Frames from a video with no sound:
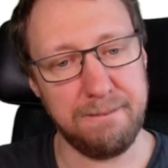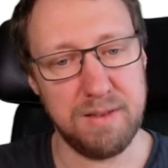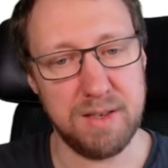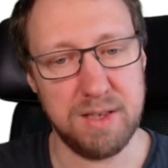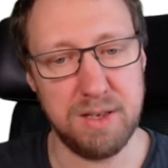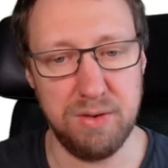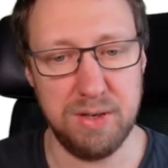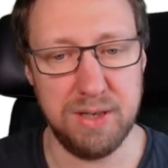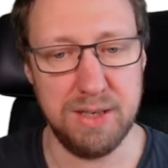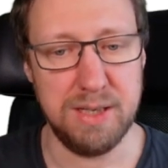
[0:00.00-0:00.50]

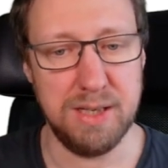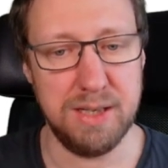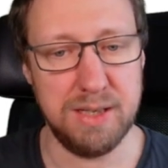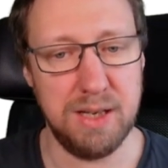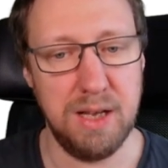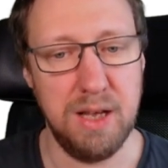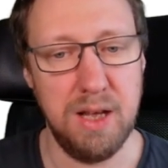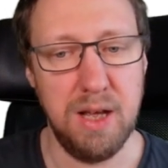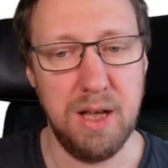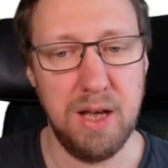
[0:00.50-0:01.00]
So this is
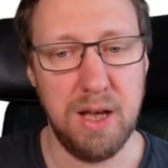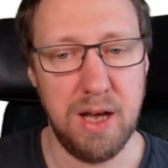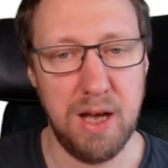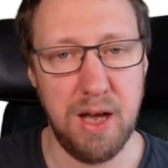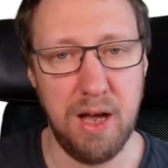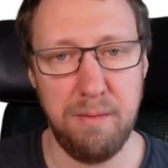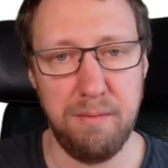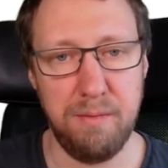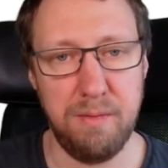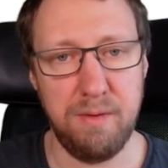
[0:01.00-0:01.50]

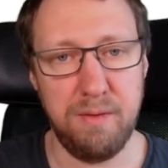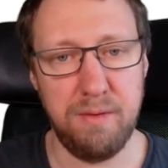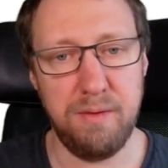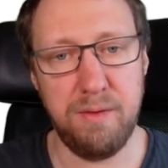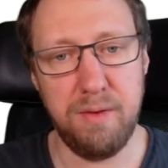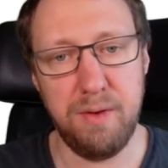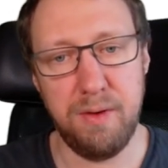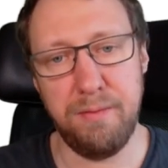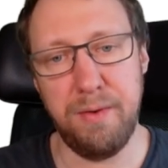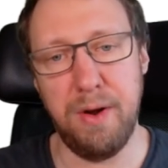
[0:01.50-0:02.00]

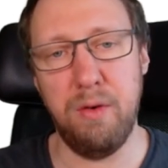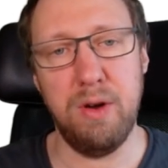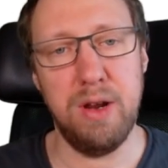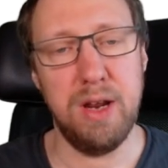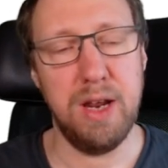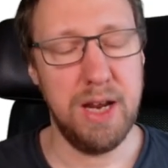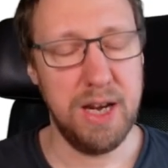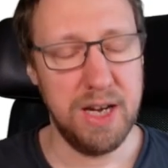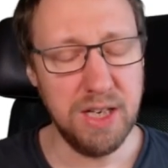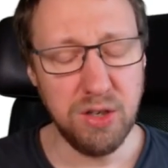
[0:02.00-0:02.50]
very
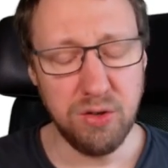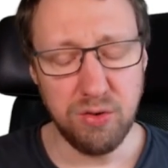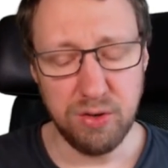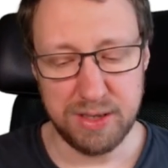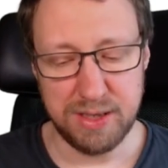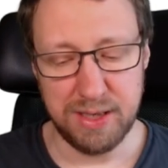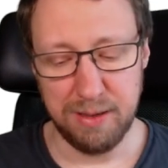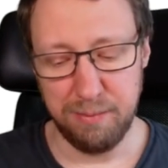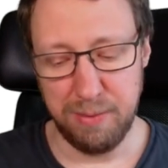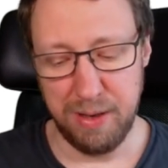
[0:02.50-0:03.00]

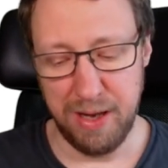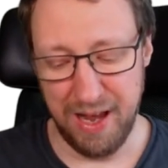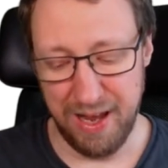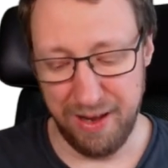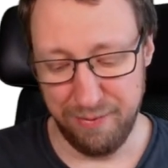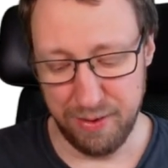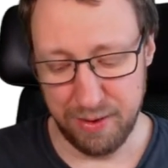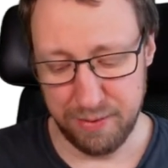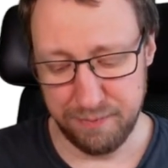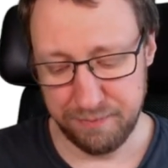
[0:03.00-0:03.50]
interesting
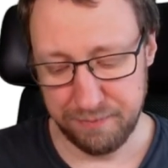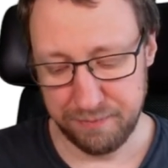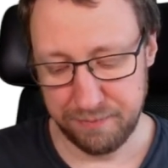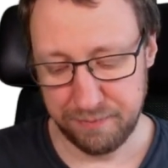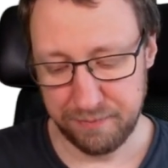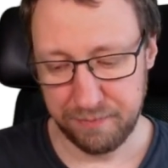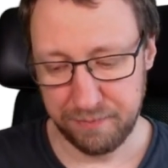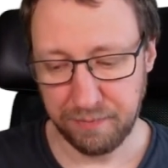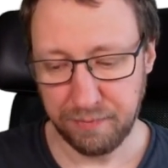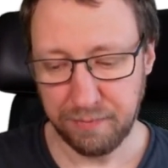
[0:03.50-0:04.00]
behavior.
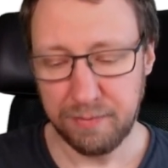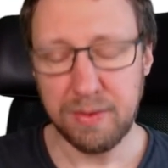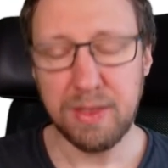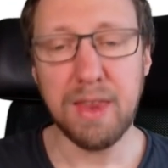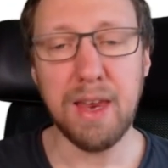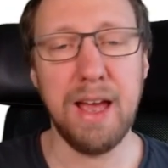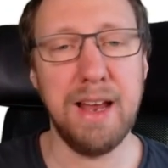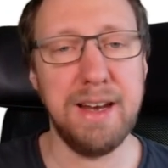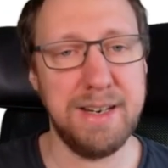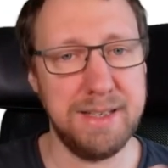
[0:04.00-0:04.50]

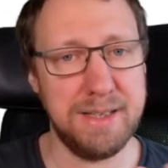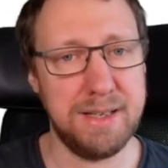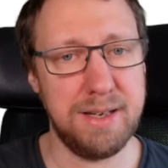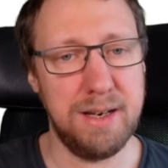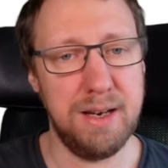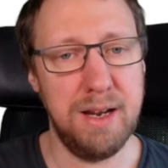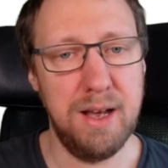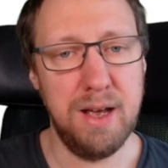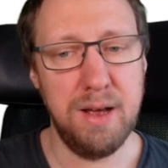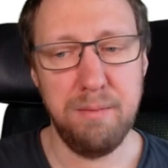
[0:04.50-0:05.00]
This is a
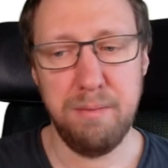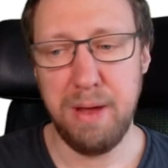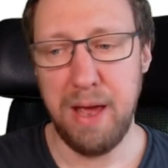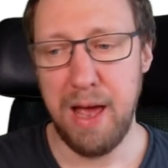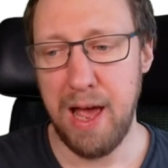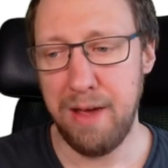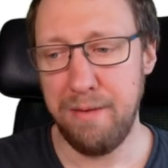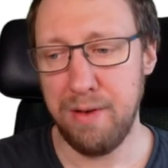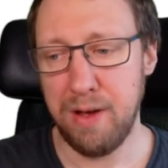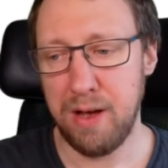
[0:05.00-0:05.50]

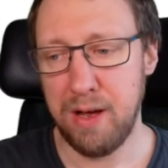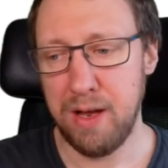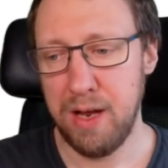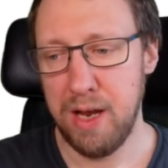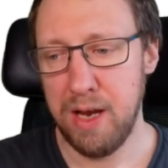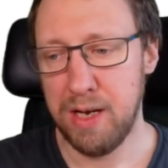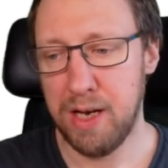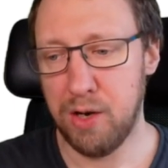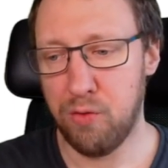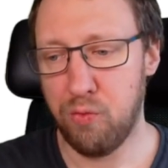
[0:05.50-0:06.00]
behavior
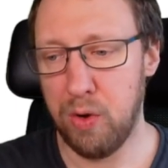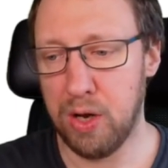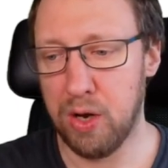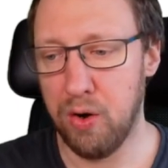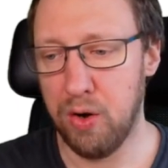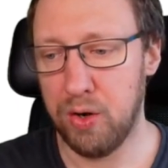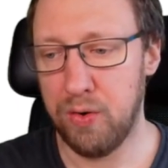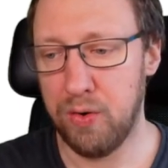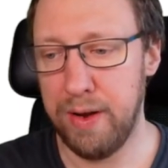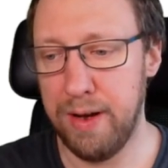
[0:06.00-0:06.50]
that we're
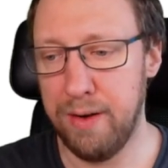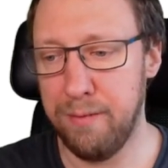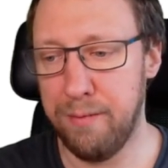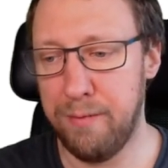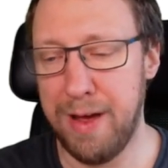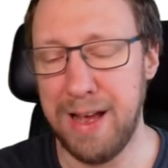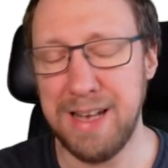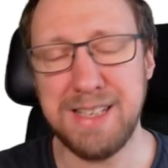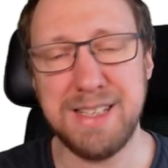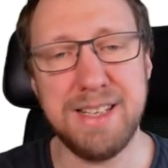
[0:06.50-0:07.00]
going to
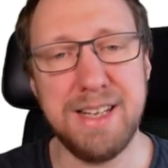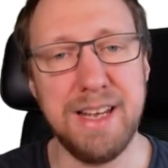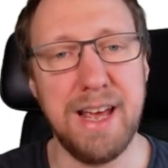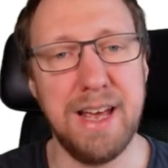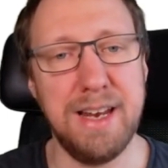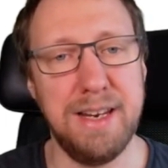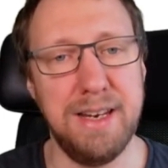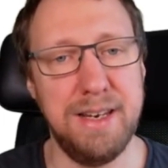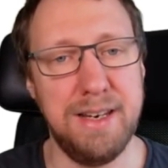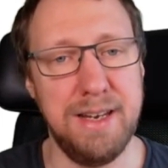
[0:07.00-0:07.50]
investigate
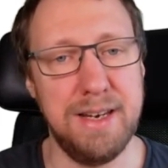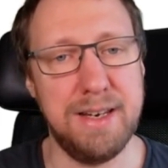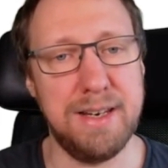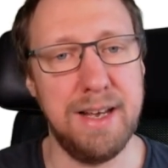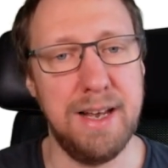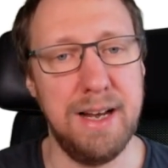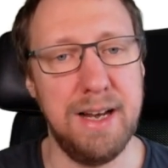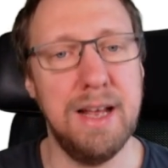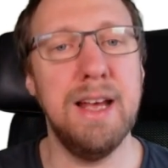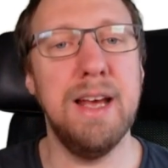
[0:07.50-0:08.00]
in
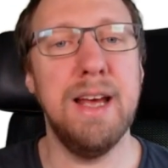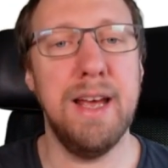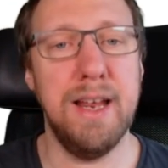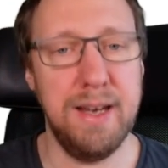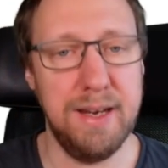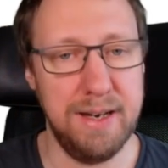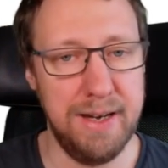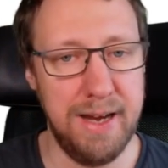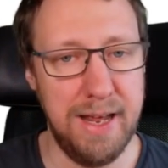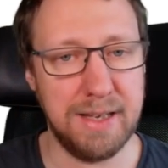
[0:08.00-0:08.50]
detail in
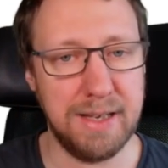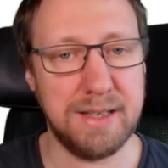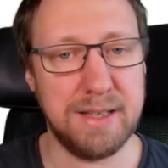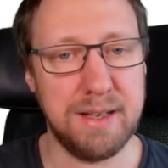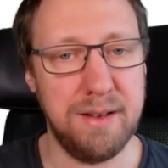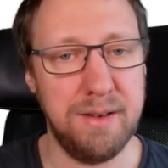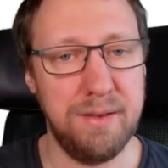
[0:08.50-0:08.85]
the next